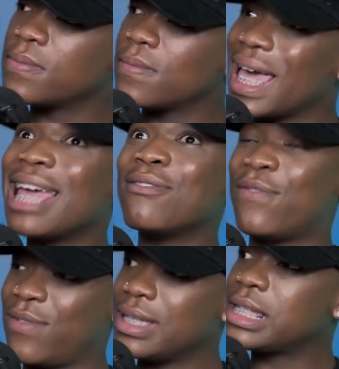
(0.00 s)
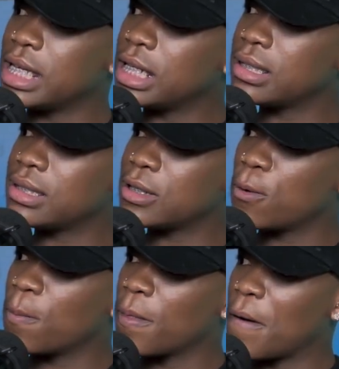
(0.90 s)
Invest in it,
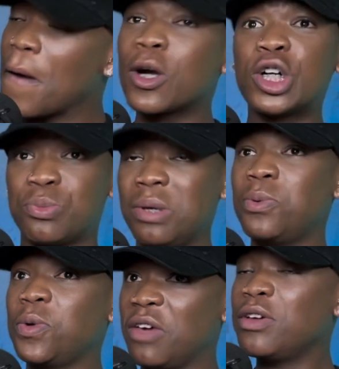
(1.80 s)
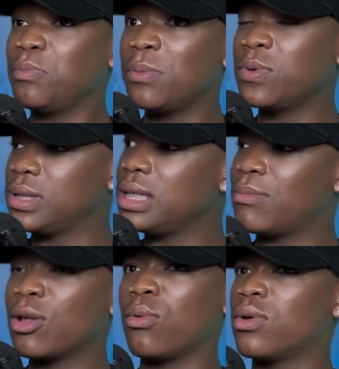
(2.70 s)
because people see, but
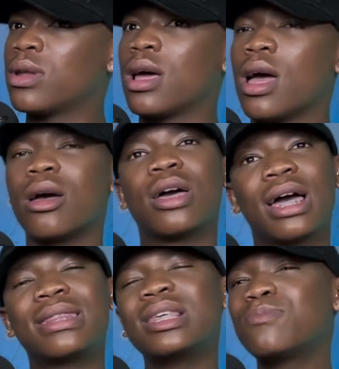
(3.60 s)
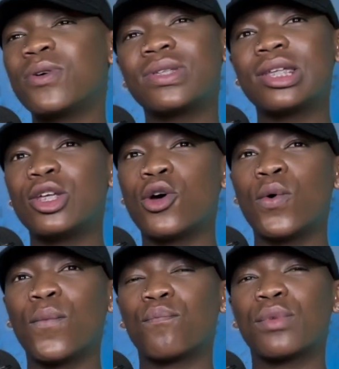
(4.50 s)
this person,
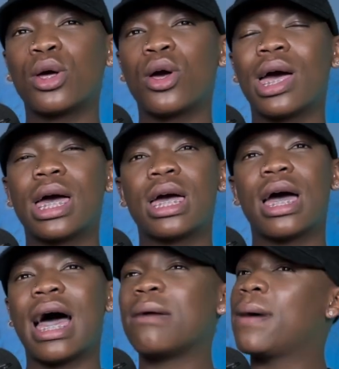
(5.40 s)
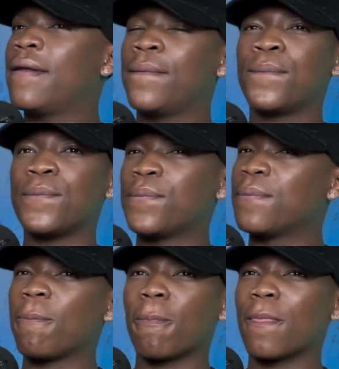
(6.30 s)
I man,
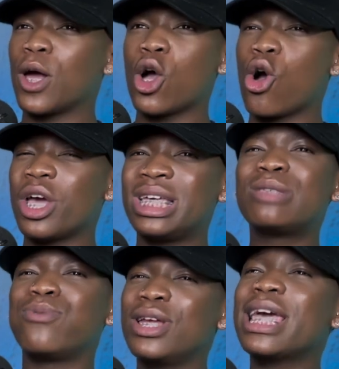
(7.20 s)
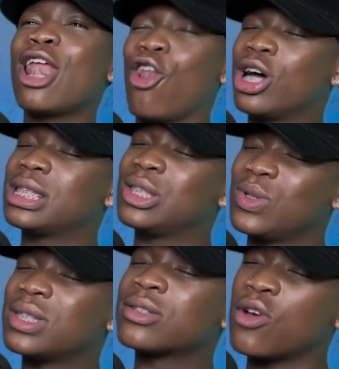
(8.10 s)
he's putting a lot into
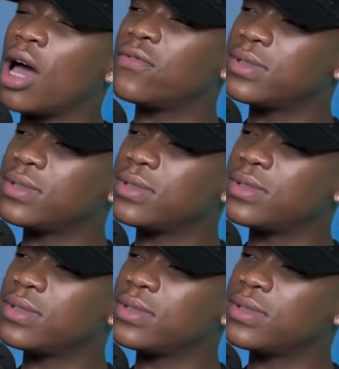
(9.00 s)
his craft.